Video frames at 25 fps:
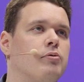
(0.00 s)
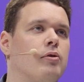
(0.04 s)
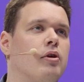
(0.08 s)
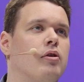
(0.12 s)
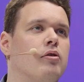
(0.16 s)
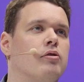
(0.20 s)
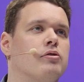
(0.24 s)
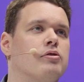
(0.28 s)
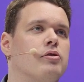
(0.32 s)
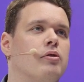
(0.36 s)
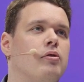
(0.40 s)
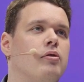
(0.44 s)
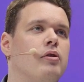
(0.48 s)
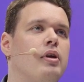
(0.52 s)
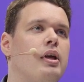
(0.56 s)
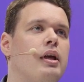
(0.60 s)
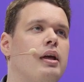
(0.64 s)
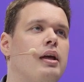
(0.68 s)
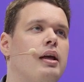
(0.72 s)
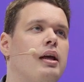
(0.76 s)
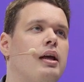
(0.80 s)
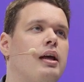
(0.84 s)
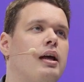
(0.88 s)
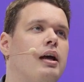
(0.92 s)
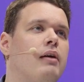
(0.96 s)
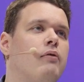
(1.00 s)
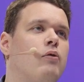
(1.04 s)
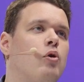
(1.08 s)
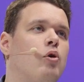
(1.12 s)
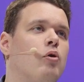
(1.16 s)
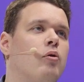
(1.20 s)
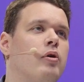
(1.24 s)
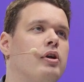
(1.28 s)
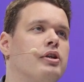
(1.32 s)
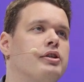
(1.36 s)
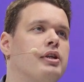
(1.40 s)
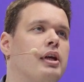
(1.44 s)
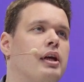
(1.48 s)
We also have
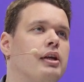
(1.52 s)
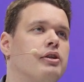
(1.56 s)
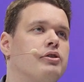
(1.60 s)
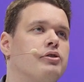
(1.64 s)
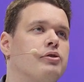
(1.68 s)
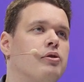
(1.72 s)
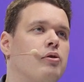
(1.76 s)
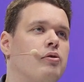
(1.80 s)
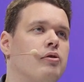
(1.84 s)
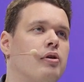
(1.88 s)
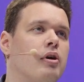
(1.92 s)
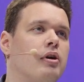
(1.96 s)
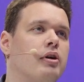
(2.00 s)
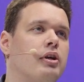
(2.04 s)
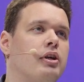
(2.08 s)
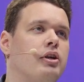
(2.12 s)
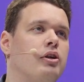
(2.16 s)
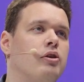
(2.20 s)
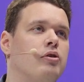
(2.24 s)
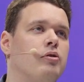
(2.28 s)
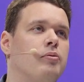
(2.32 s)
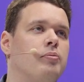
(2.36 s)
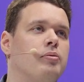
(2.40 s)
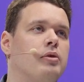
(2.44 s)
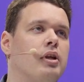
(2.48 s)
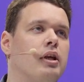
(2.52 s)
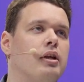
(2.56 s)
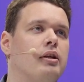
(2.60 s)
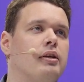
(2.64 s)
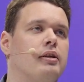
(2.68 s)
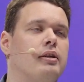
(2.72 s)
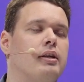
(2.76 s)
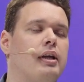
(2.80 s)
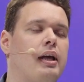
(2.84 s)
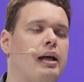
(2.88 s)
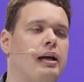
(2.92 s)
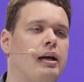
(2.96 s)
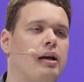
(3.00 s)
always had SonarQube that
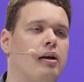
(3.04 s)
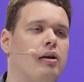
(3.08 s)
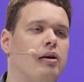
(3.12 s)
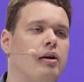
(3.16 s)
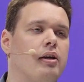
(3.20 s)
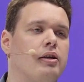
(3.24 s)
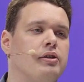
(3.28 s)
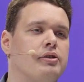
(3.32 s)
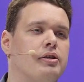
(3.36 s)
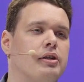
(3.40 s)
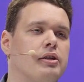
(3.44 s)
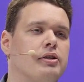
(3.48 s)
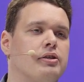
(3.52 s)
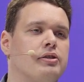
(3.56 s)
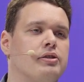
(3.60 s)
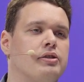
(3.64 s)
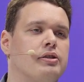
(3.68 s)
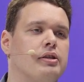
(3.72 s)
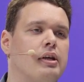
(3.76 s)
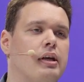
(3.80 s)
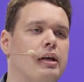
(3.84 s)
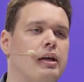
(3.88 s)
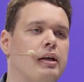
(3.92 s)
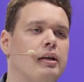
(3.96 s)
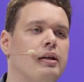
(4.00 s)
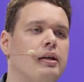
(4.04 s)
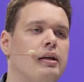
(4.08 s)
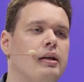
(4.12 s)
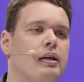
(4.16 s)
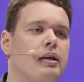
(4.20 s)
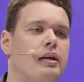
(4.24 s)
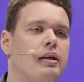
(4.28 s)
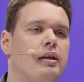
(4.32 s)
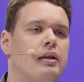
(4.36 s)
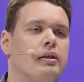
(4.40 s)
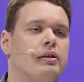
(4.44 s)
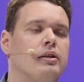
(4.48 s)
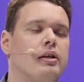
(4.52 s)
analyzes
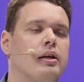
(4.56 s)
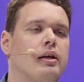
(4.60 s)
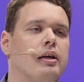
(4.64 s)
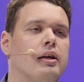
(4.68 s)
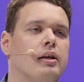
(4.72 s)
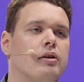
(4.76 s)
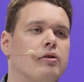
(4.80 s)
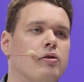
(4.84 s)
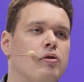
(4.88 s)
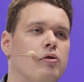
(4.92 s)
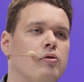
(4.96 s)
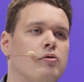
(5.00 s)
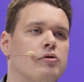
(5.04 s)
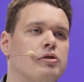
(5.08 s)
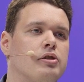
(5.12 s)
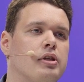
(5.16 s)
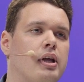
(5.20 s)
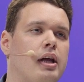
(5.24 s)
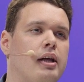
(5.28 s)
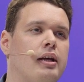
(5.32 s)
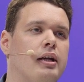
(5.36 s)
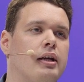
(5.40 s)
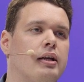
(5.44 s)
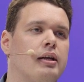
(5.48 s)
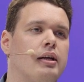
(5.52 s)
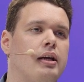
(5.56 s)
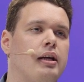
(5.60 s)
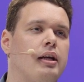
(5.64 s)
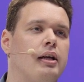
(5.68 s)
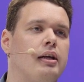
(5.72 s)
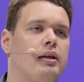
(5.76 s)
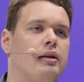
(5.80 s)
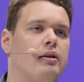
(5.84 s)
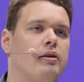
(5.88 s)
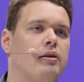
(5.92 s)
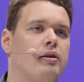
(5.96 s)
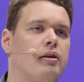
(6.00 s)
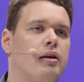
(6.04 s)
the code statically,